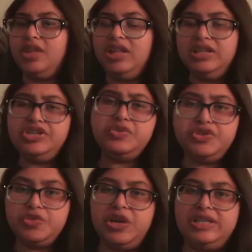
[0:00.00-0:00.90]
did you
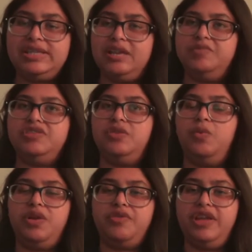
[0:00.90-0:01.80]
enjoy this episode what
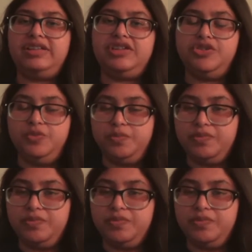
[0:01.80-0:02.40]
are things that you